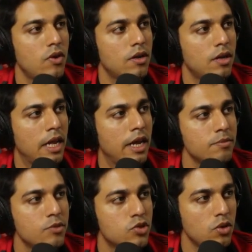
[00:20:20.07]
let
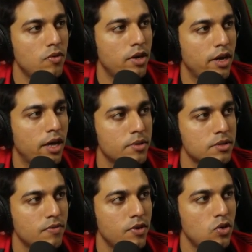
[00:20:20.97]
me show you what
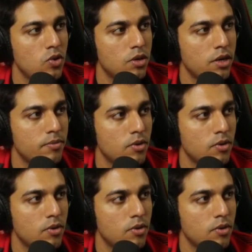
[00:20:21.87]
happens if we don't